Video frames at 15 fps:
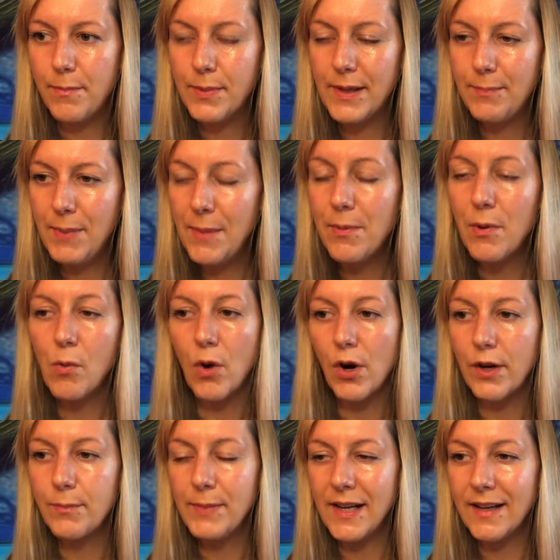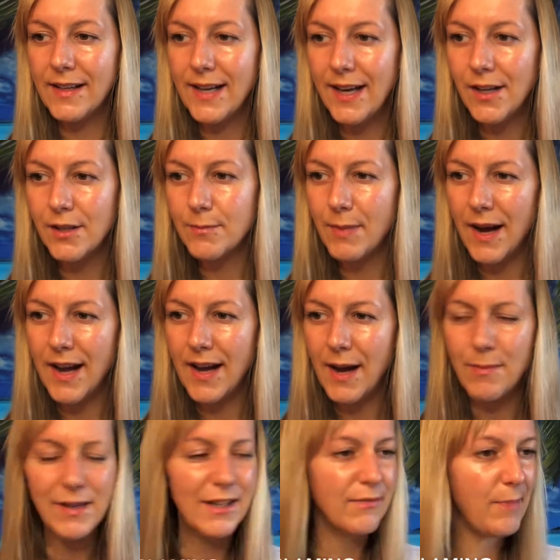people were being killed by, I
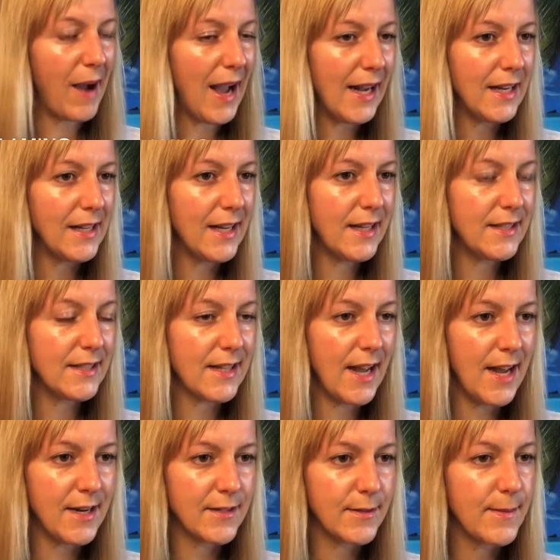believe, Pilate, and